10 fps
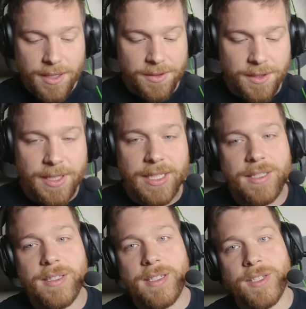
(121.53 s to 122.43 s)
there's a link
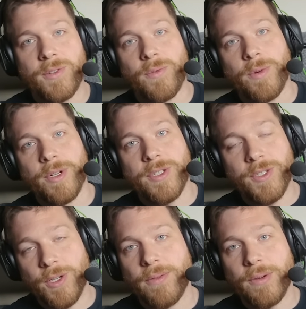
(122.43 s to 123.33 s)
to the Discord
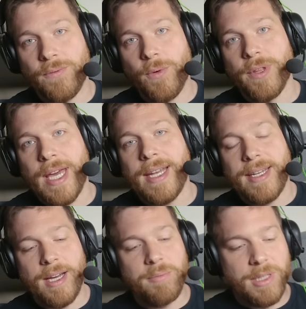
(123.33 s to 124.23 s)
server for that
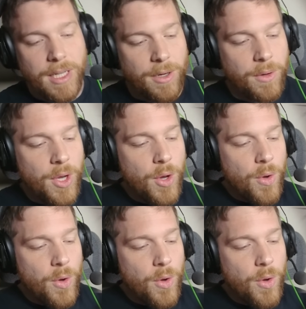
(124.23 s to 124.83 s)
down below.